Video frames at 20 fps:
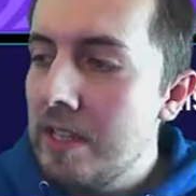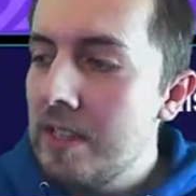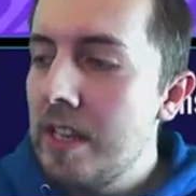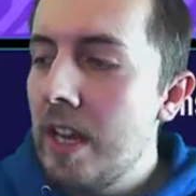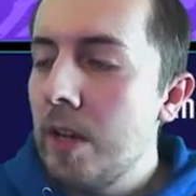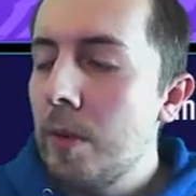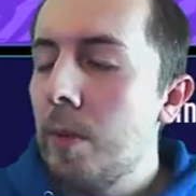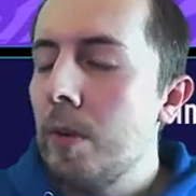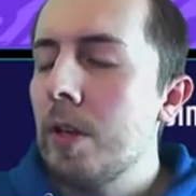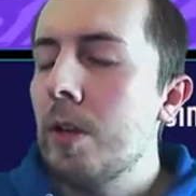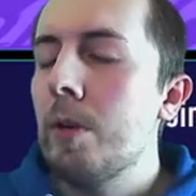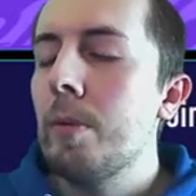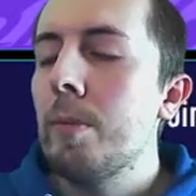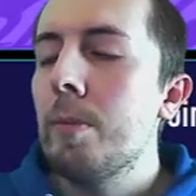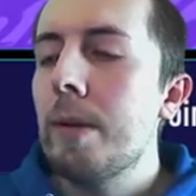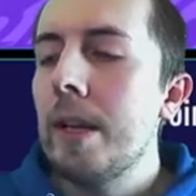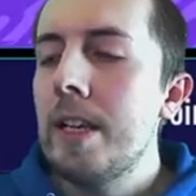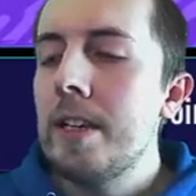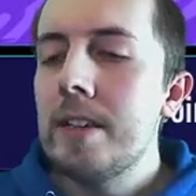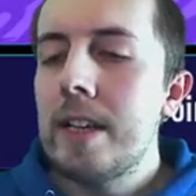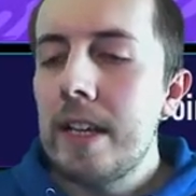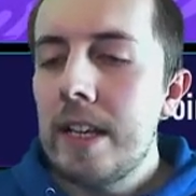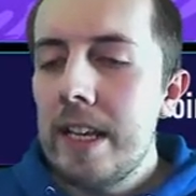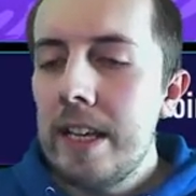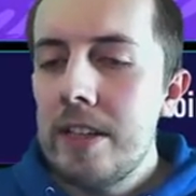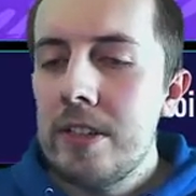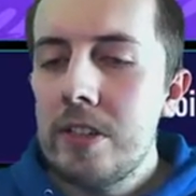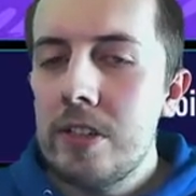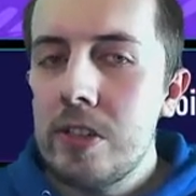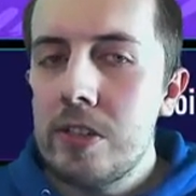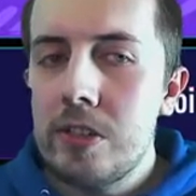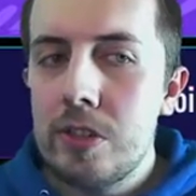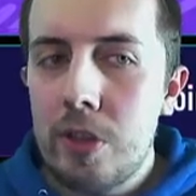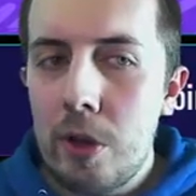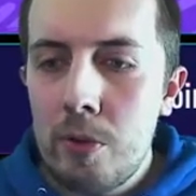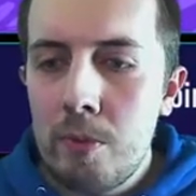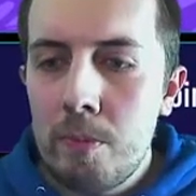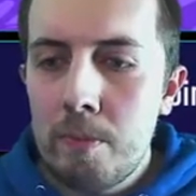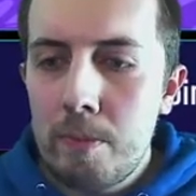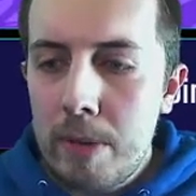Come on, please. At least just
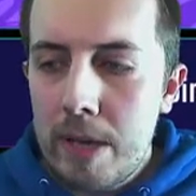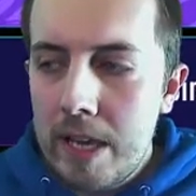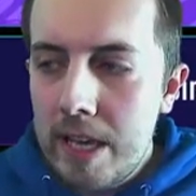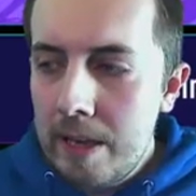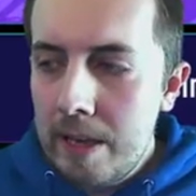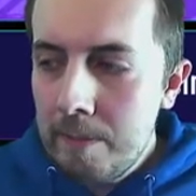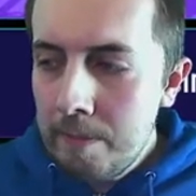don't be